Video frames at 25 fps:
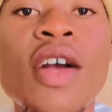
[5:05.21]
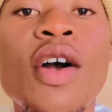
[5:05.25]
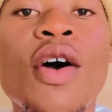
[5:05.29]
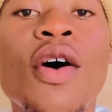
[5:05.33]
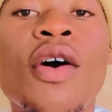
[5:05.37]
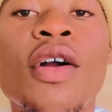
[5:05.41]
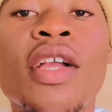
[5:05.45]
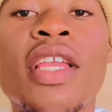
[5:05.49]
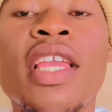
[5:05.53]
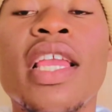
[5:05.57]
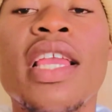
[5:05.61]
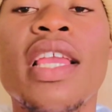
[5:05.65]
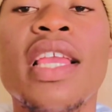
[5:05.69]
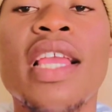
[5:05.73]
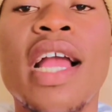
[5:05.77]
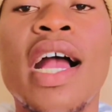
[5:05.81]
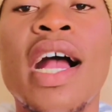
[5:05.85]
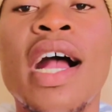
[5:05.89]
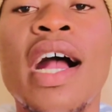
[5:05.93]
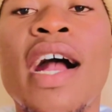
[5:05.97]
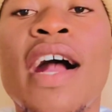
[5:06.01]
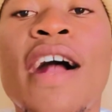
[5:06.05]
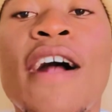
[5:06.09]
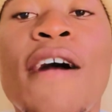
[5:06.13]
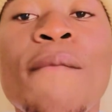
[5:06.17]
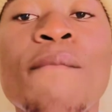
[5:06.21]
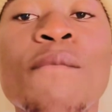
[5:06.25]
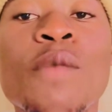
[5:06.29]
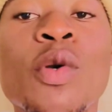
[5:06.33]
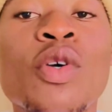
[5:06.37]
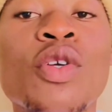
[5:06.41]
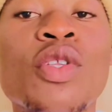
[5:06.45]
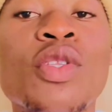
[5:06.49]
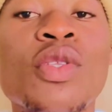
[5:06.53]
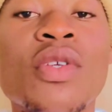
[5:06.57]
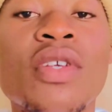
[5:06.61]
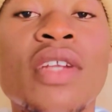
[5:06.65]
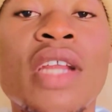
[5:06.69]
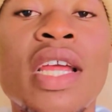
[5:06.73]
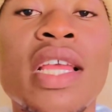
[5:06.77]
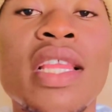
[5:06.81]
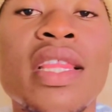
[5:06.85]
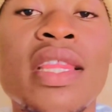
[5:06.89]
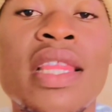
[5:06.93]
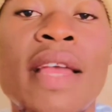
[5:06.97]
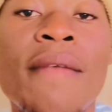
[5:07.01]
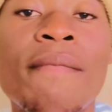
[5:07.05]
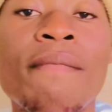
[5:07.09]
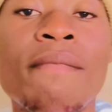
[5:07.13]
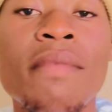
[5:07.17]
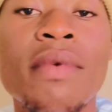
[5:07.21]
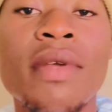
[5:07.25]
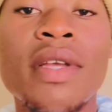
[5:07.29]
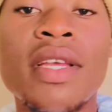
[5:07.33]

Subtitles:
Okay, I'm going to write them